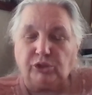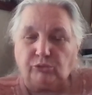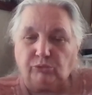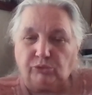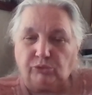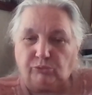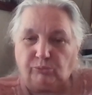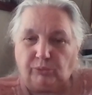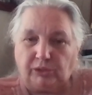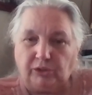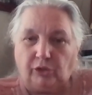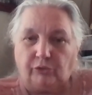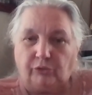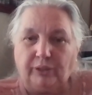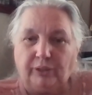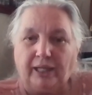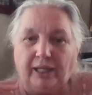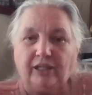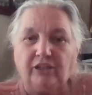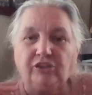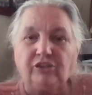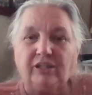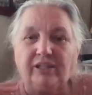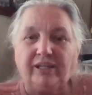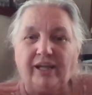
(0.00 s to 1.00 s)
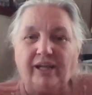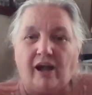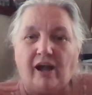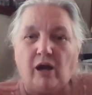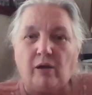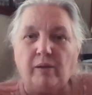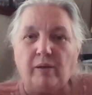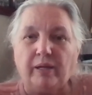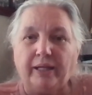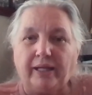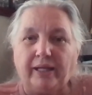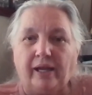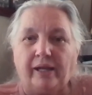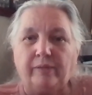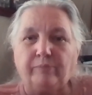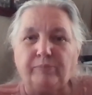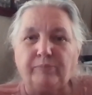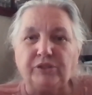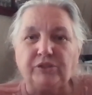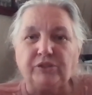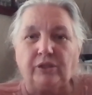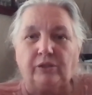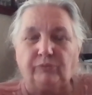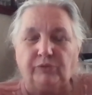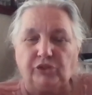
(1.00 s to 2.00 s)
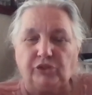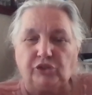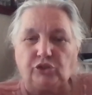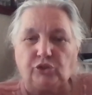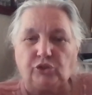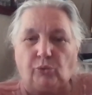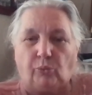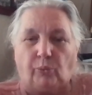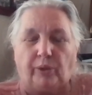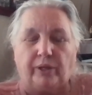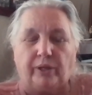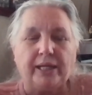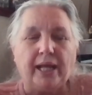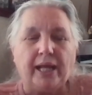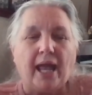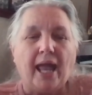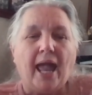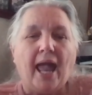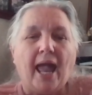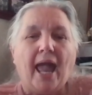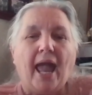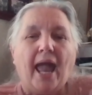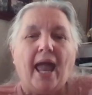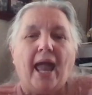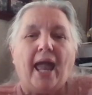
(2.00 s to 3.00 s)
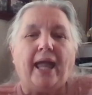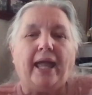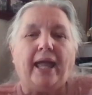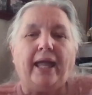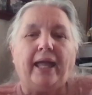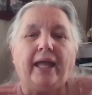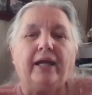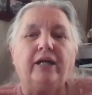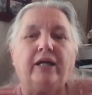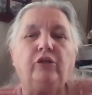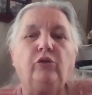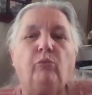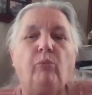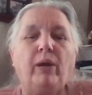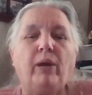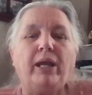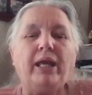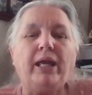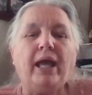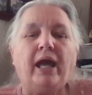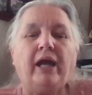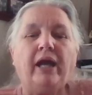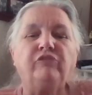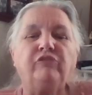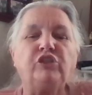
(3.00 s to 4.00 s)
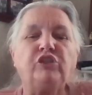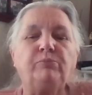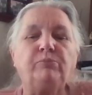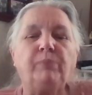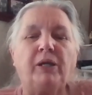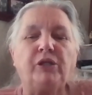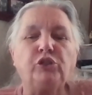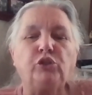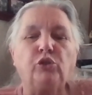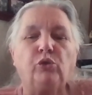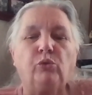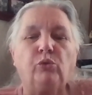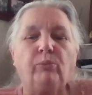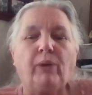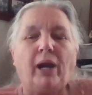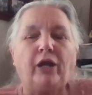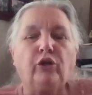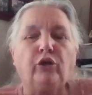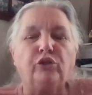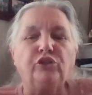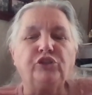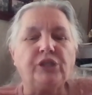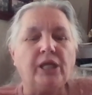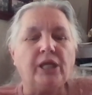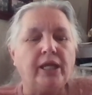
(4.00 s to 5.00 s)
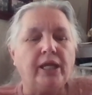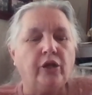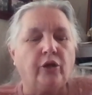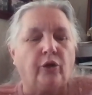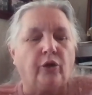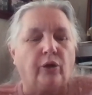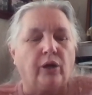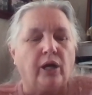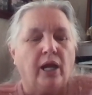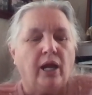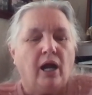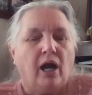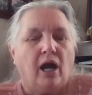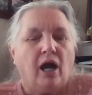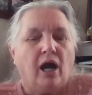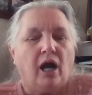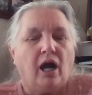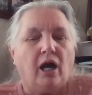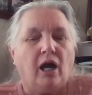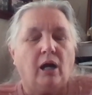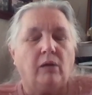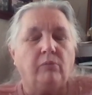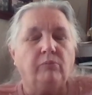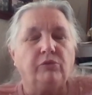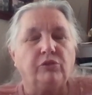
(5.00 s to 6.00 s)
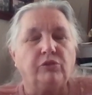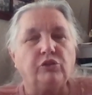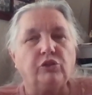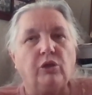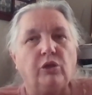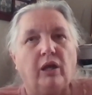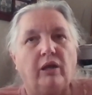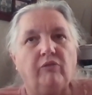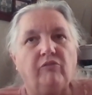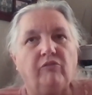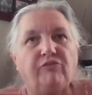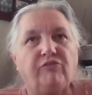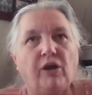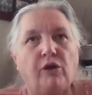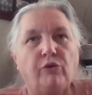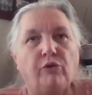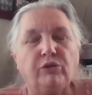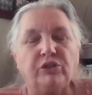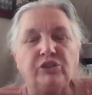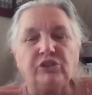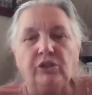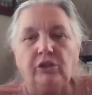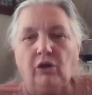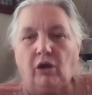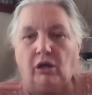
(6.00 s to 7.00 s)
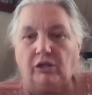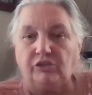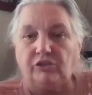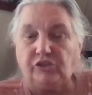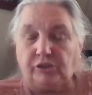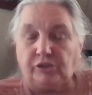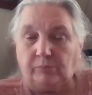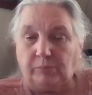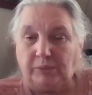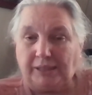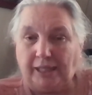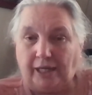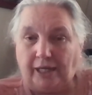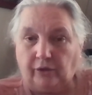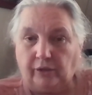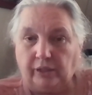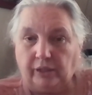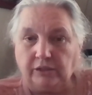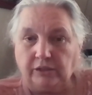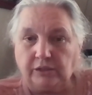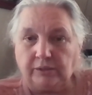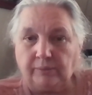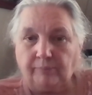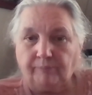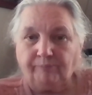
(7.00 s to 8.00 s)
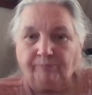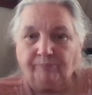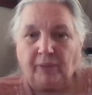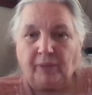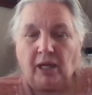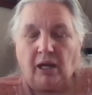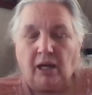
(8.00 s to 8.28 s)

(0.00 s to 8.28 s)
which was relocated to the campus and restored. And we have special records here focusing on cemeteries,